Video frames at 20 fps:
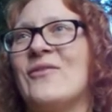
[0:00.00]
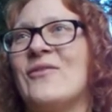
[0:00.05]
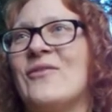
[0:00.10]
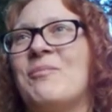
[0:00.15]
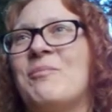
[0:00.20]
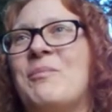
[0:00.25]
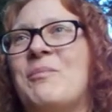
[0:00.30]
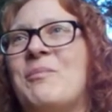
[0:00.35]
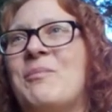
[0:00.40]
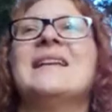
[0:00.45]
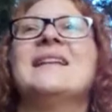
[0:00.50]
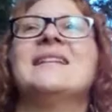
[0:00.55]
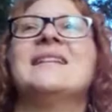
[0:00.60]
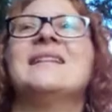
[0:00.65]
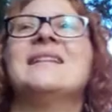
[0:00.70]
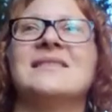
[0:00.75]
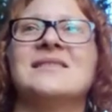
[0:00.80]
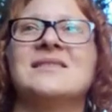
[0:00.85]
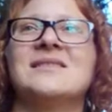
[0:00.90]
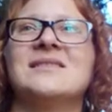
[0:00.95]
been.
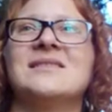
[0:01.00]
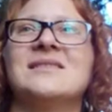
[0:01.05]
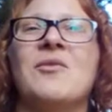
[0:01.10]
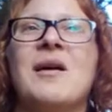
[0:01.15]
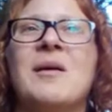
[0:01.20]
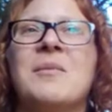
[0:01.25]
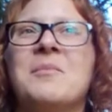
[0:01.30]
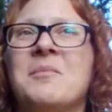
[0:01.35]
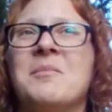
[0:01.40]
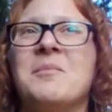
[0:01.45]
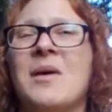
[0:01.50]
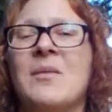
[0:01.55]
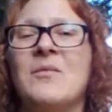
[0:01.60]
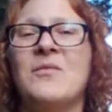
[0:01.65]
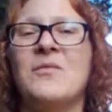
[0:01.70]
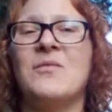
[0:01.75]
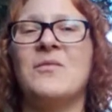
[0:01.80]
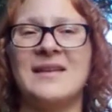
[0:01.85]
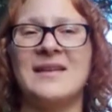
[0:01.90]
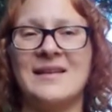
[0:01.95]
So I'm, I'm
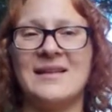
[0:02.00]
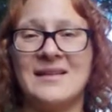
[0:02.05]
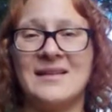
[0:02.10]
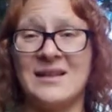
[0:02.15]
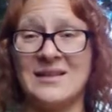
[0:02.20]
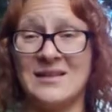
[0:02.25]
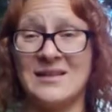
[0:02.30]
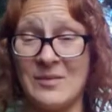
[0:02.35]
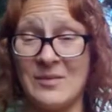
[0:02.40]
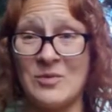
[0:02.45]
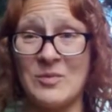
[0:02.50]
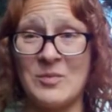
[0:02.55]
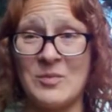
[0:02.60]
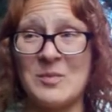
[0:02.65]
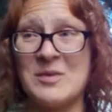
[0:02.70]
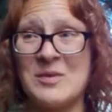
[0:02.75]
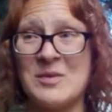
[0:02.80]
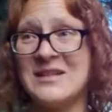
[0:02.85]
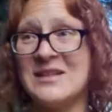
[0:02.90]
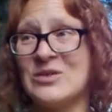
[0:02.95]
thinking that I
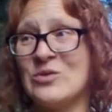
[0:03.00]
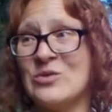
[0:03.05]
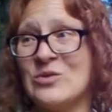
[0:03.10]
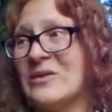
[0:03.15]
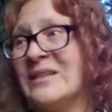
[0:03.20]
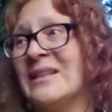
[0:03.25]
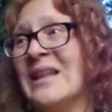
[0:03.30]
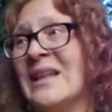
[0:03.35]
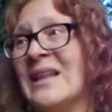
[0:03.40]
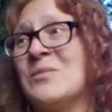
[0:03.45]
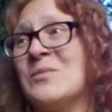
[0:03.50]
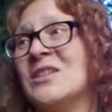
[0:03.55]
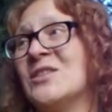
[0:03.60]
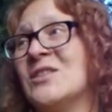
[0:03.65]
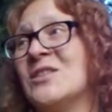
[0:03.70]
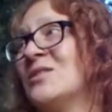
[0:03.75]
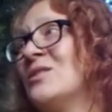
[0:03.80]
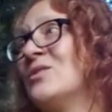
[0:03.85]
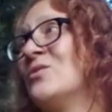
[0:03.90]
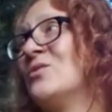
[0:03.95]
probably did all the damage
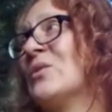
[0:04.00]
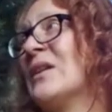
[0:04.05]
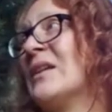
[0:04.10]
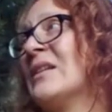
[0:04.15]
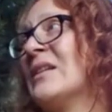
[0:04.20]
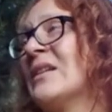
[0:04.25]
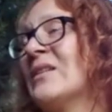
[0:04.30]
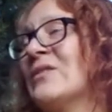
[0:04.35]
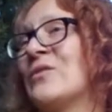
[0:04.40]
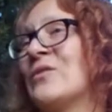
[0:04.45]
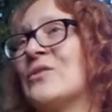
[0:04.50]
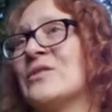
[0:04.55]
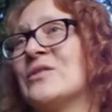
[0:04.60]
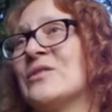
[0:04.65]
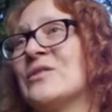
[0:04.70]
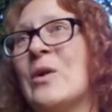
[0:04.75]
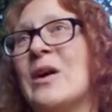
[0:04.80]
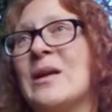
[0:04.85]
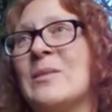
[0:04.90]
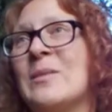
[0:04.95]
during that first
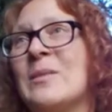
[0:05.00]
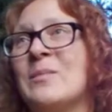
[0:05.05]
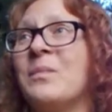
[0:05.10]
wipe.